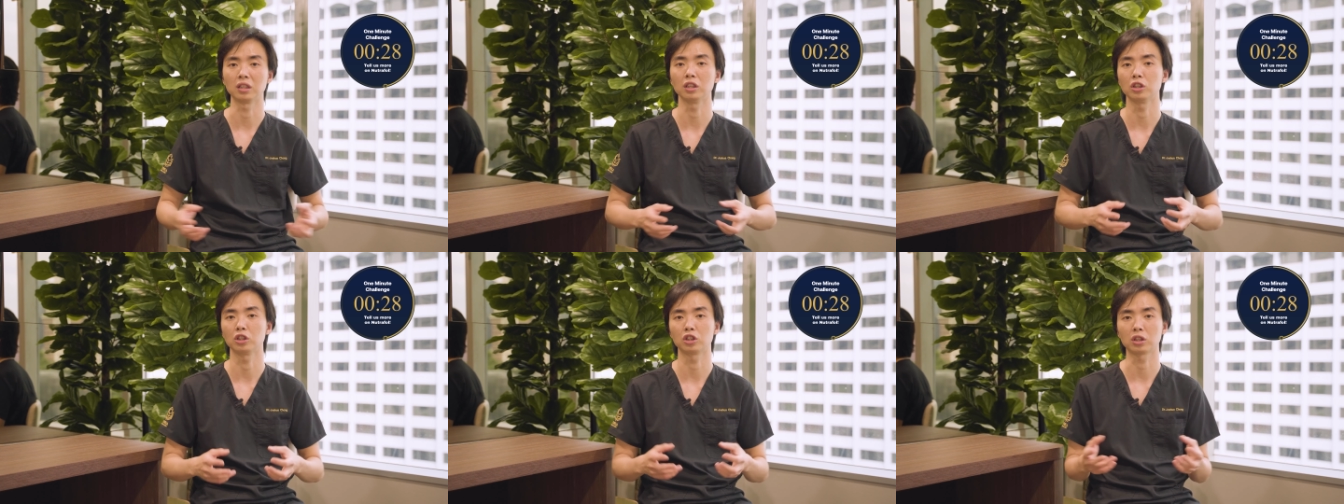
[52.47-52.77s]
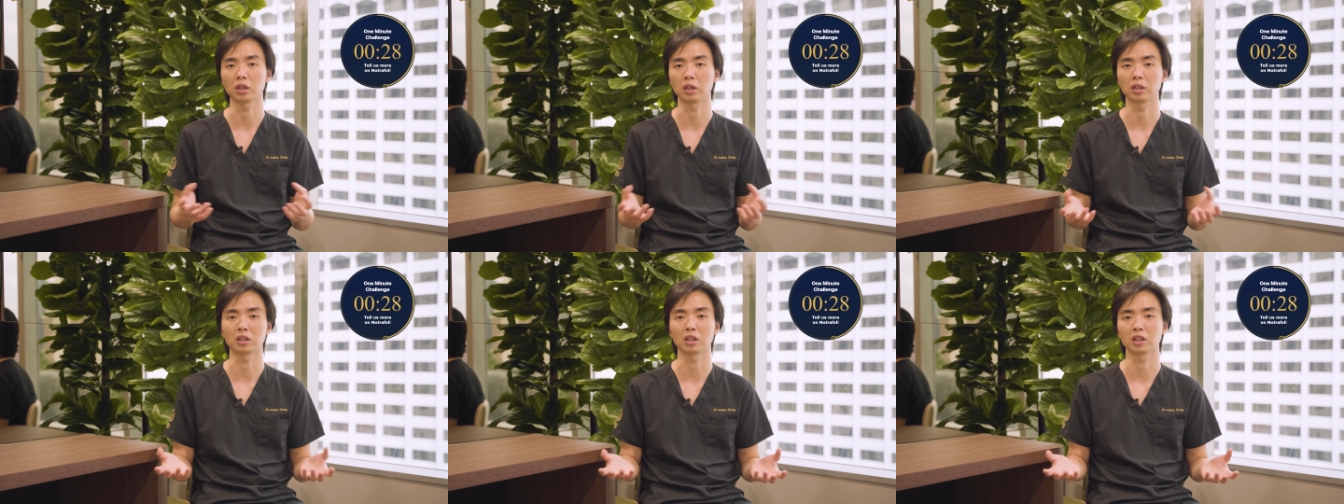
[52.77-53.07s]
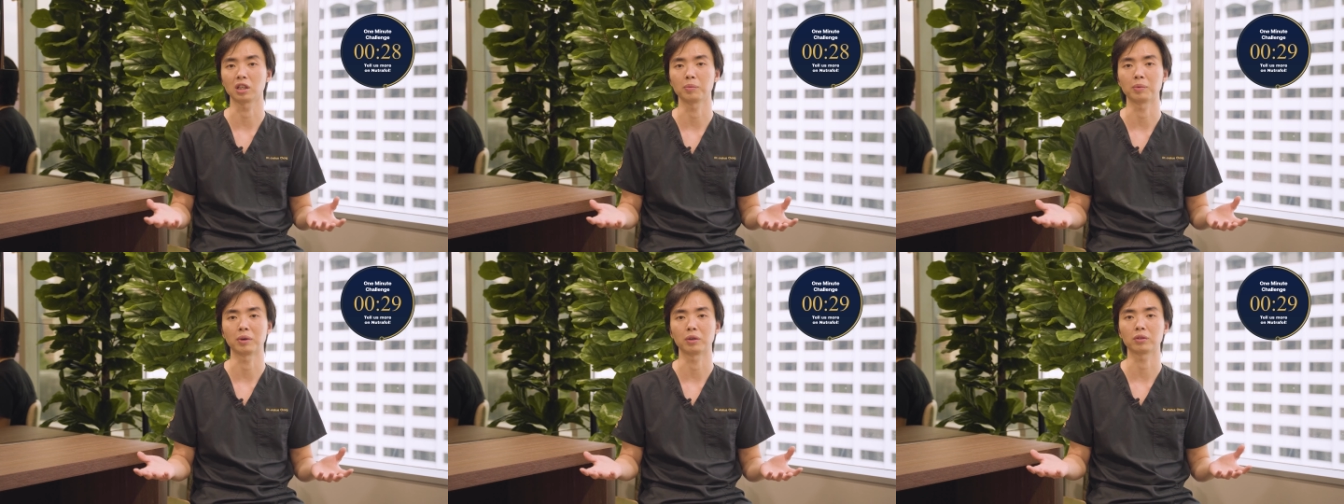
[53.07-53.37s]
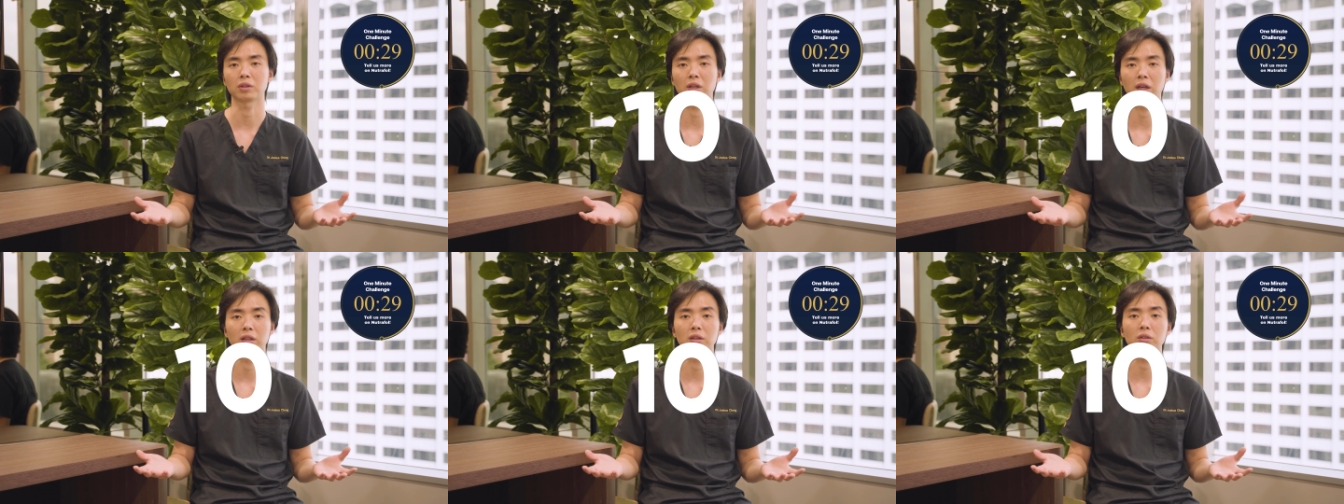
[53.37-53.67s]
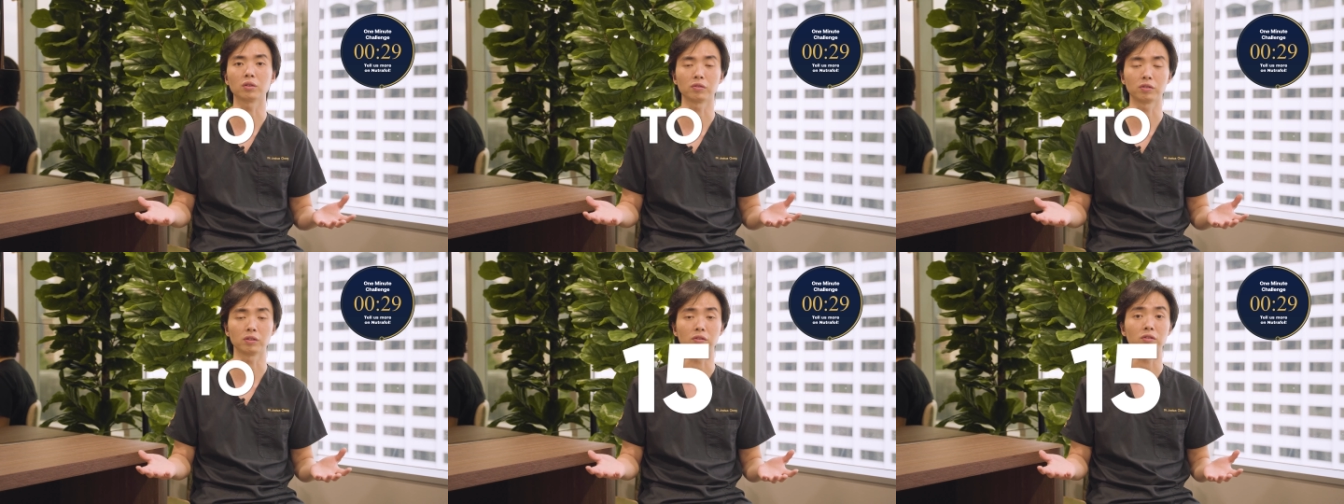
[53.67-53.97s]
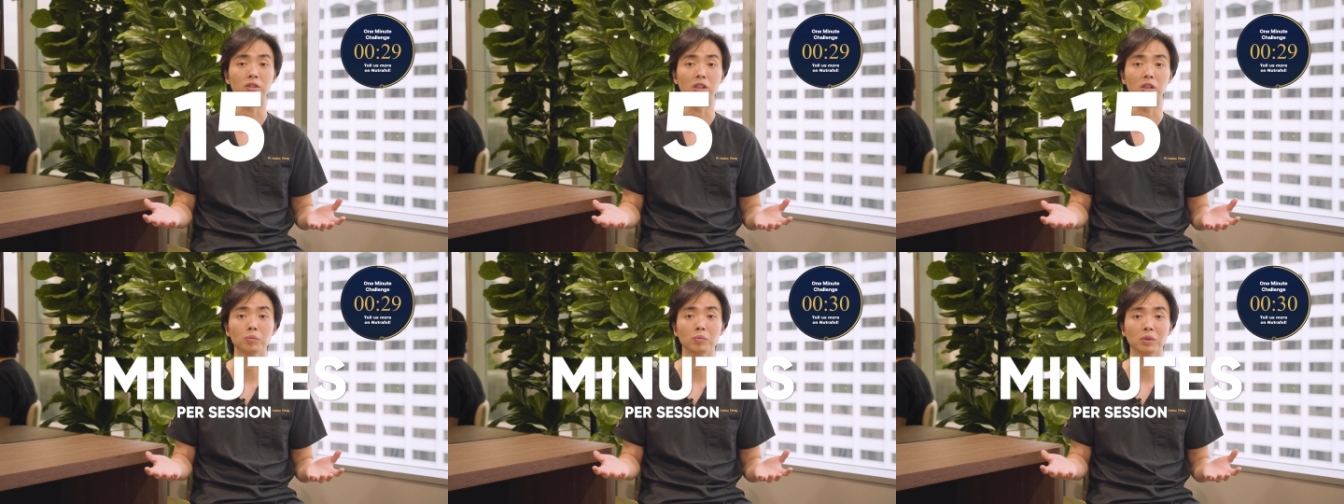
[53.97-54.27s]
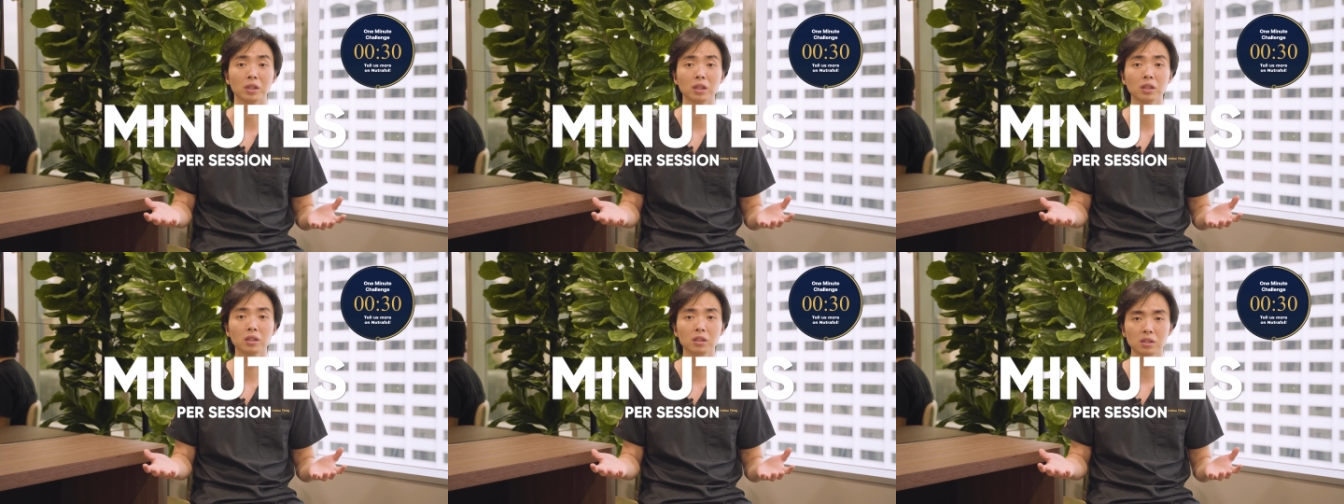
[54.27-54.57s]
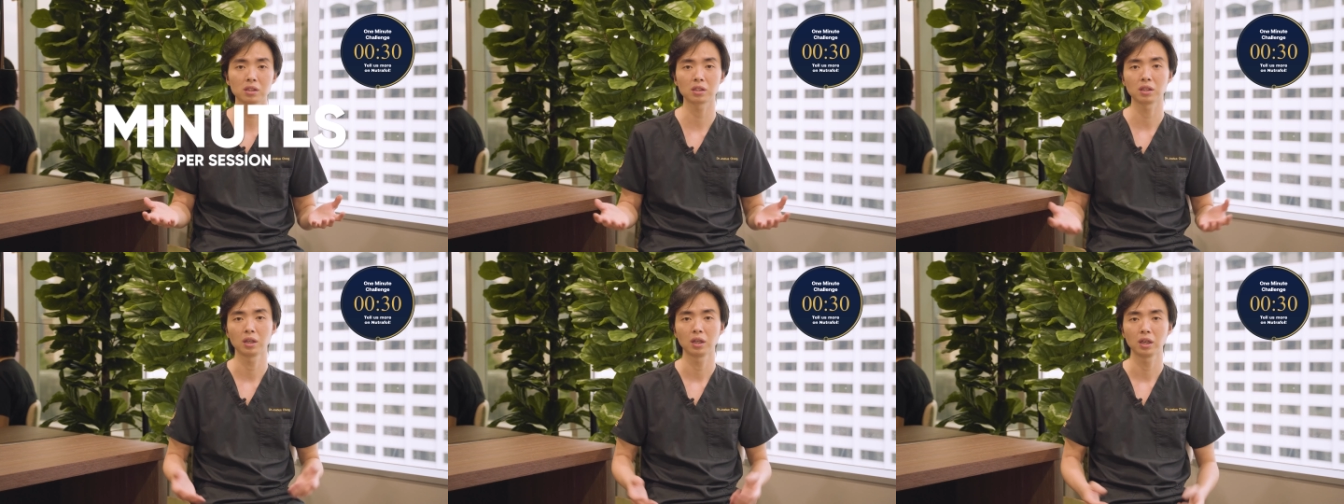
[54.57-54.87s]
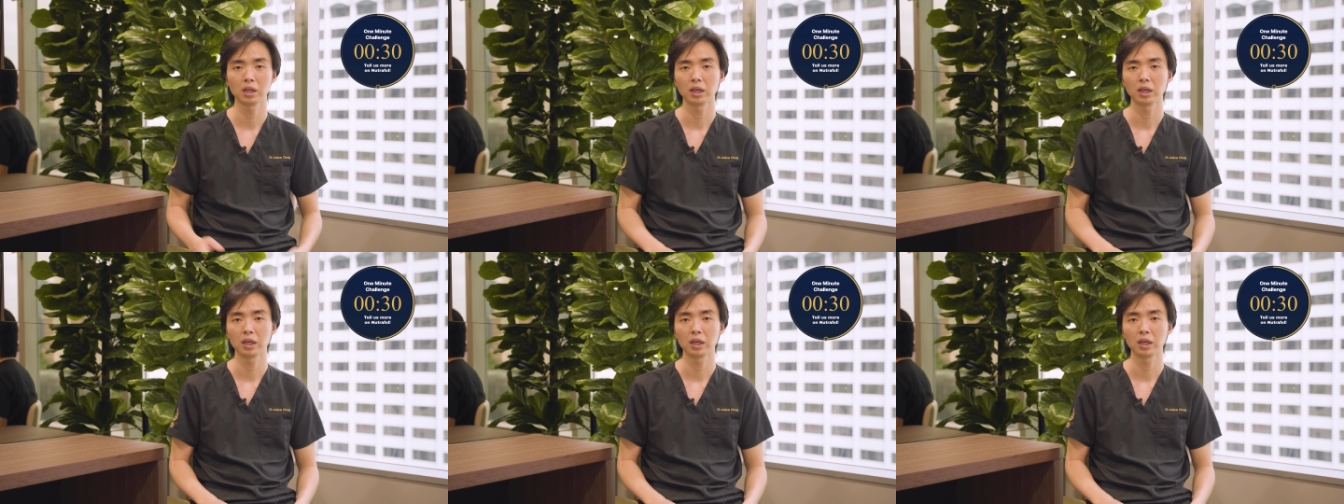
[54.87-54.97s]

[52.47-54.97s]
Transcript: each taking about ten to fifteen minutes.